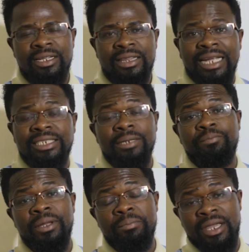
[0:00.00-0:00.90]
That
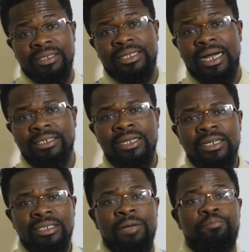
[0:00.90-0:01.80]
simply means that
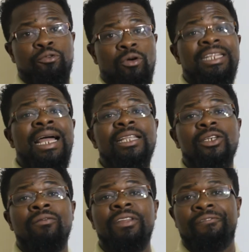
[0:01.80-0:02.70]
the product
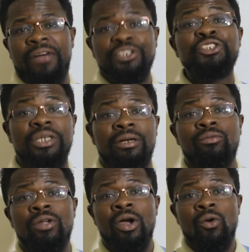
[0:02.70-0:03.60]
of the function